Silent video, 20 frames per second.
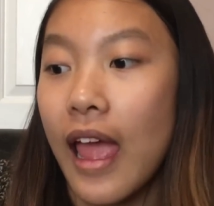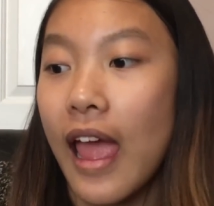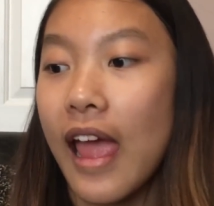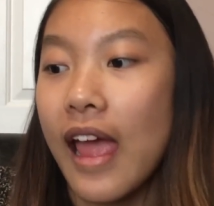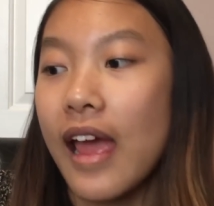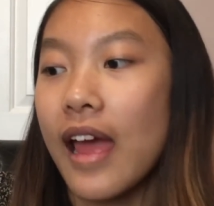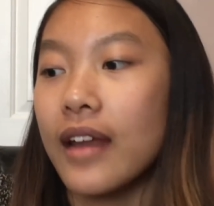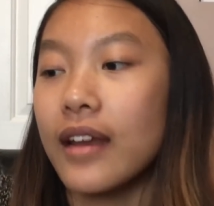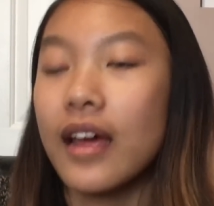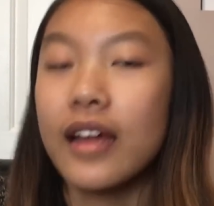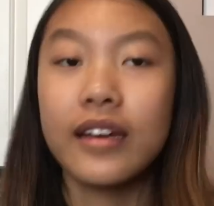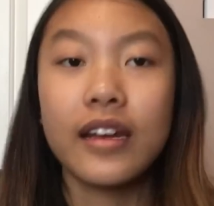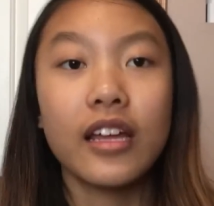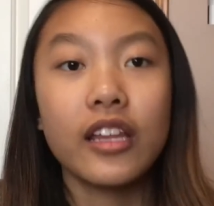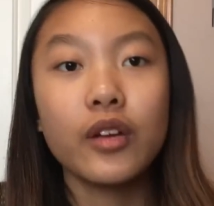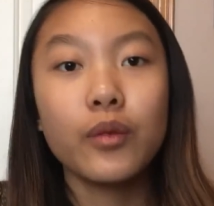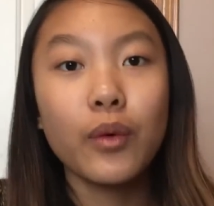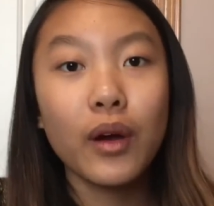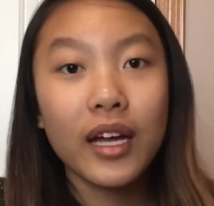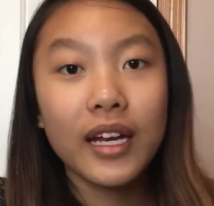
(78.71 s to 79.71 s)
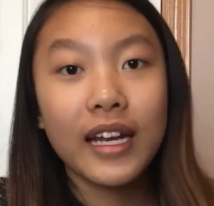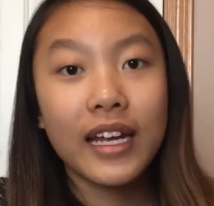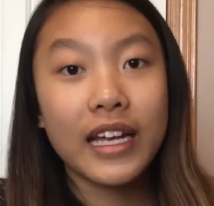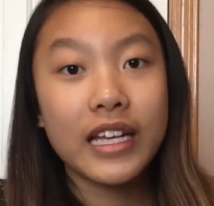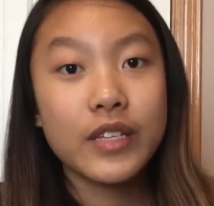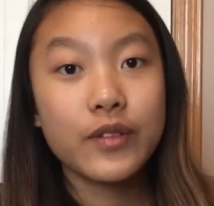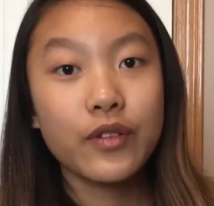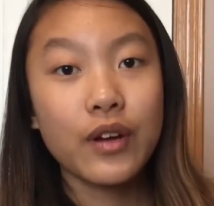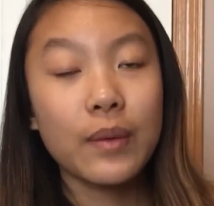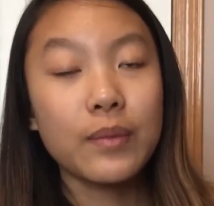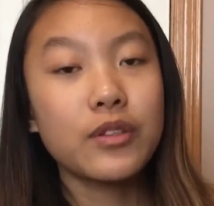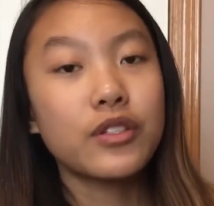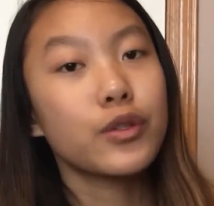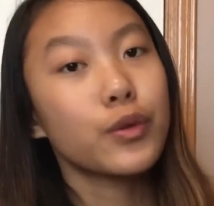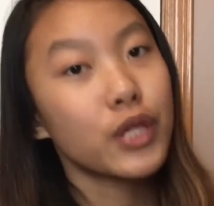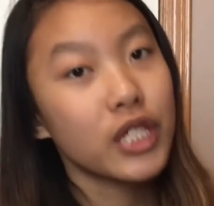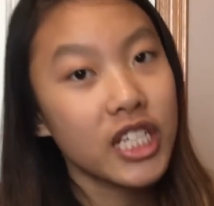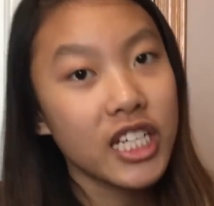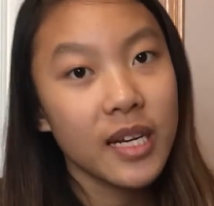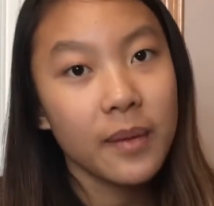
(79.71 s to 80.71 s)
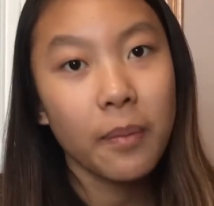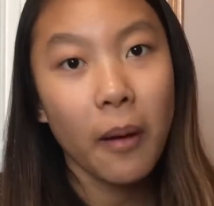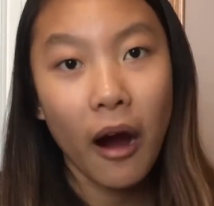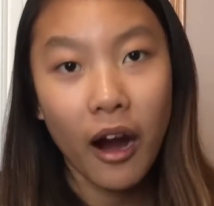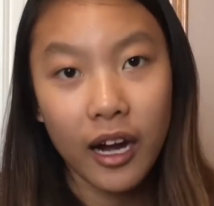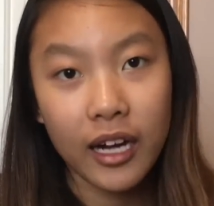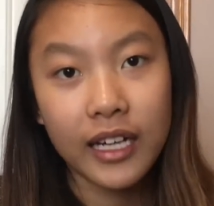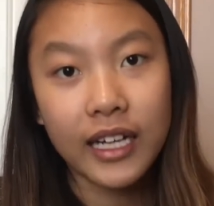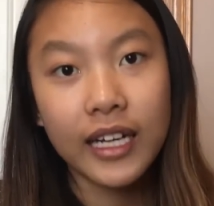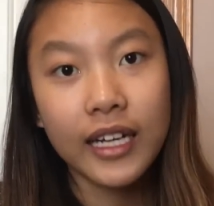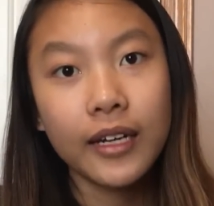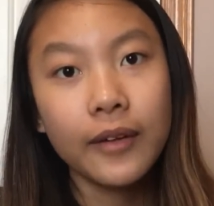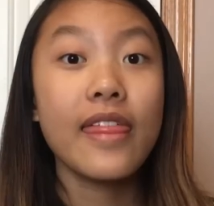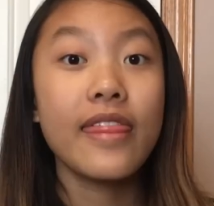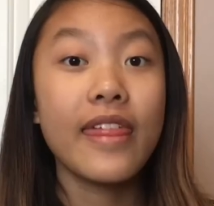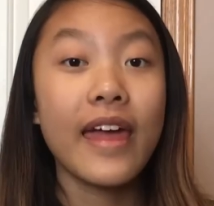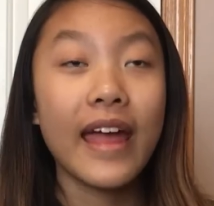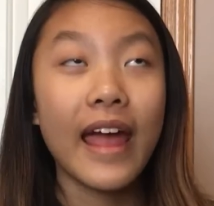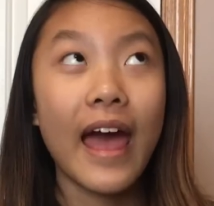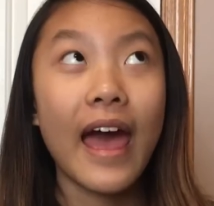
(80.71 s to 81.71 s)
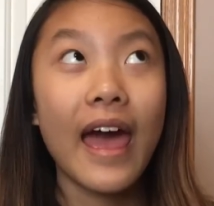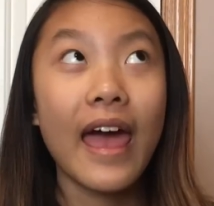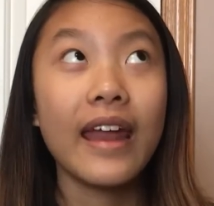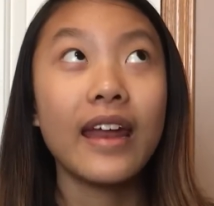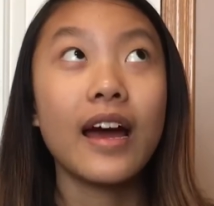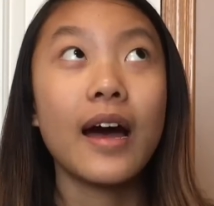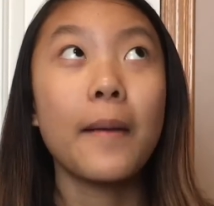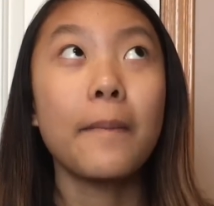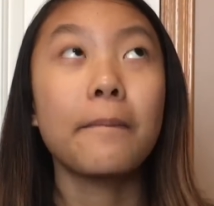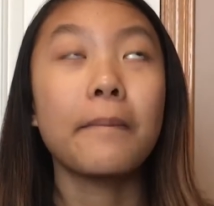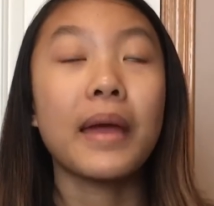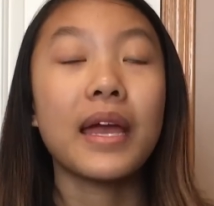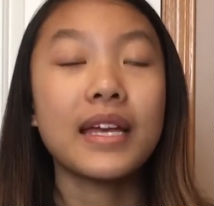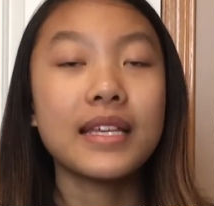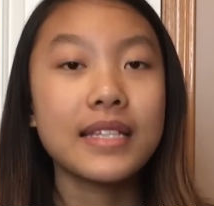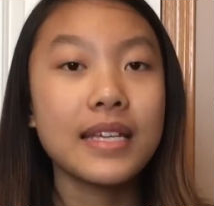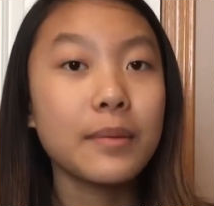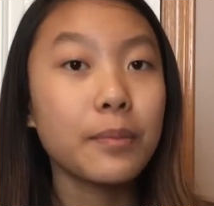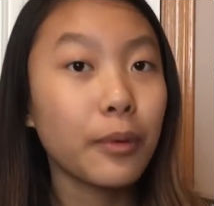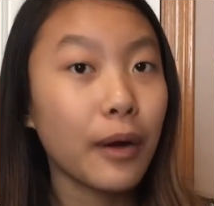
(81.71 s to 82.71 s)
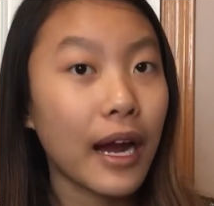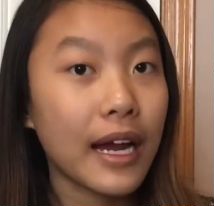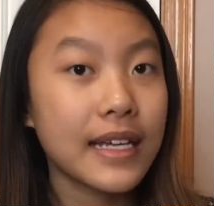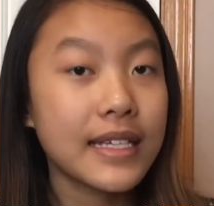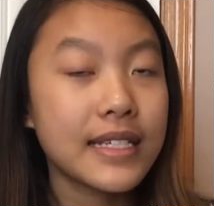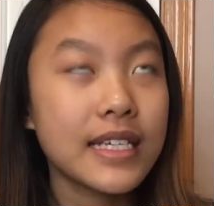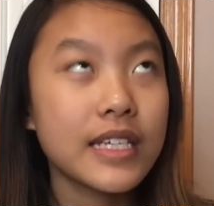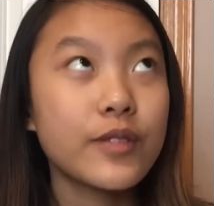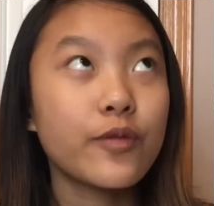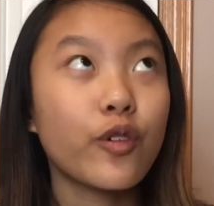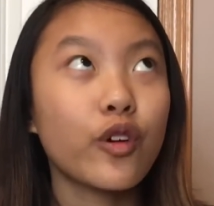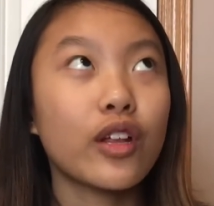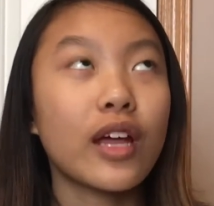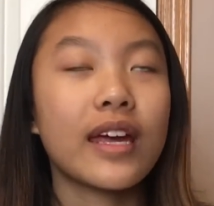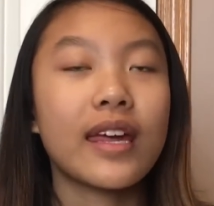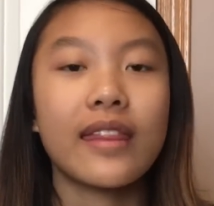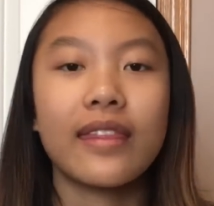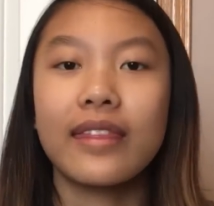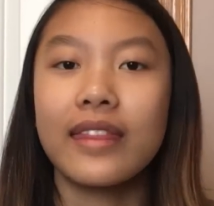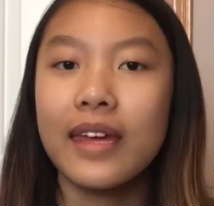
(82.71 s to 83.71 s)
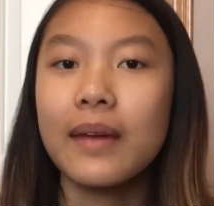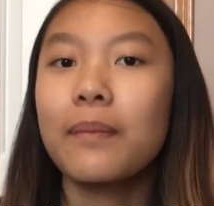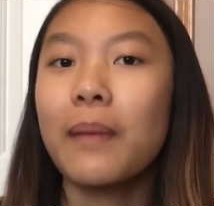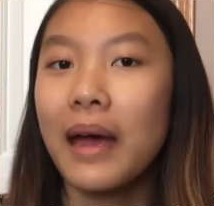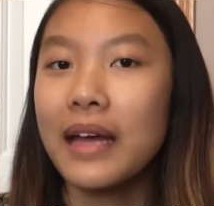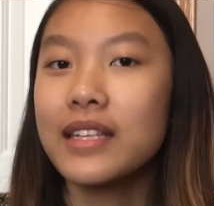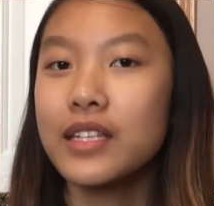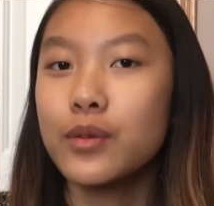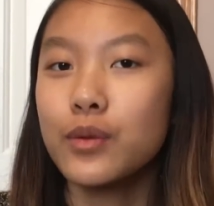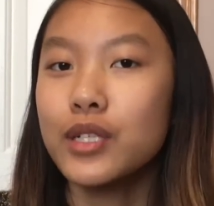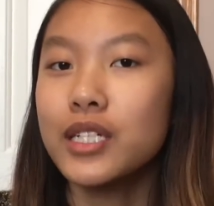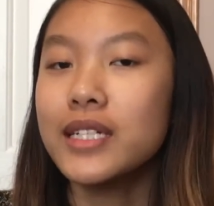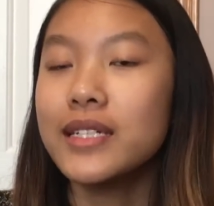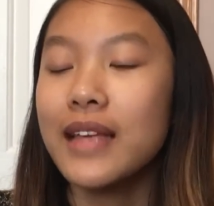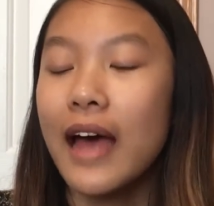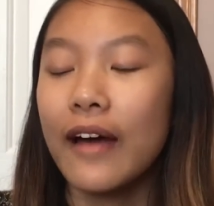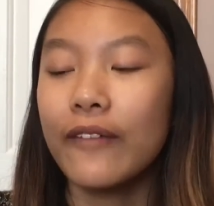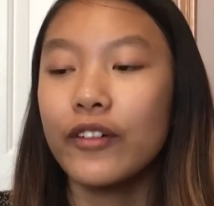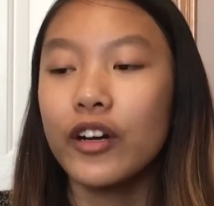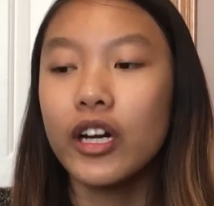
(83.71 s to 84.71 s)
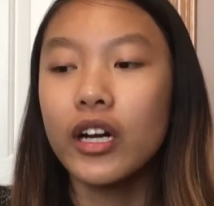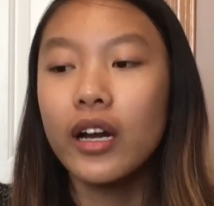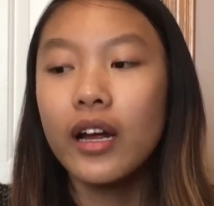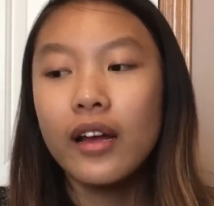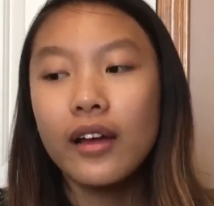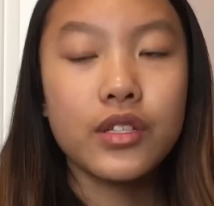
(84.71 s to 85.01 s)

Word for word: And another one is from Squishy Party. They had amazing prices for like the best squishies ever.